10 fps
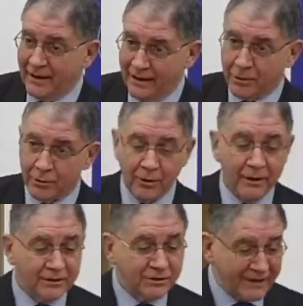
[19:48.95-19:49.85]
And
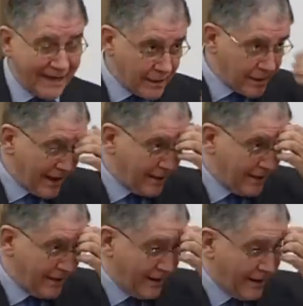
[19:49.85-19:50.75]
so scienza
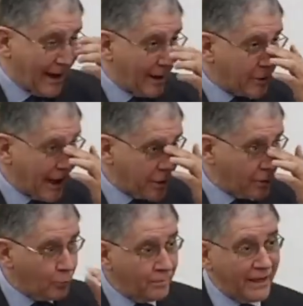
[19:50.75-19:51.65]
allows
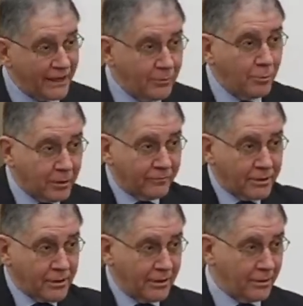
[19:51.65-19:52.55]
us to make use
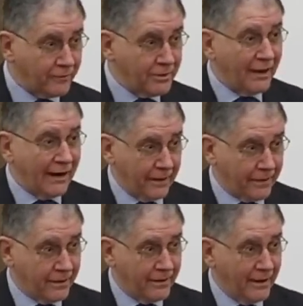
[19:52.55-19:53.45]
of the things of the
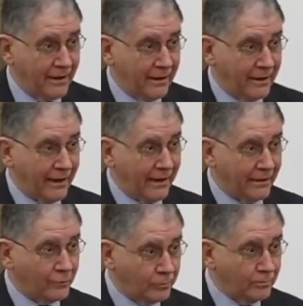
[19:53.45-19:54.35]
earth,
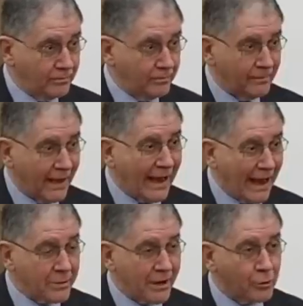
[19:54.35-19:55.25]
uh,
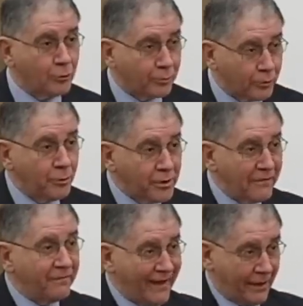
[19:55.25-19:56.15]
allows us to produce
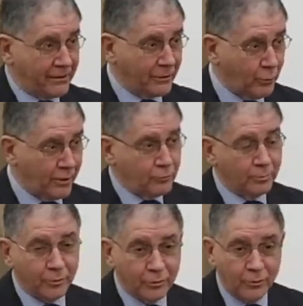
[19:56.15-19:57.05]
the effects that we want
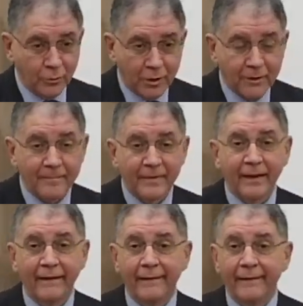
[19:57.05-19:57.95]
to produce.
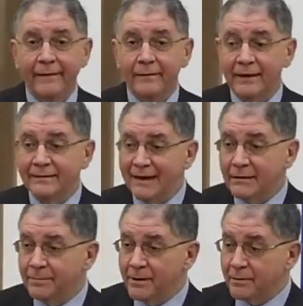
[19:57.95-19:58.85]
And the
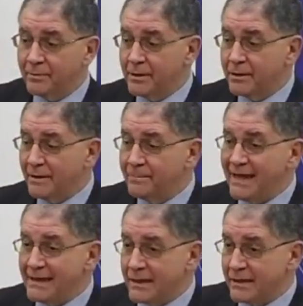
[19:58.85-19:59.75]
other principle is
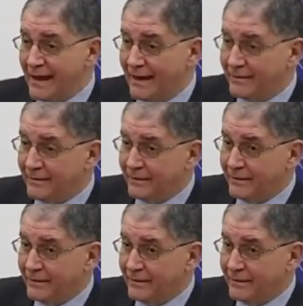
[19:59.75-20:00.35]
sapientia.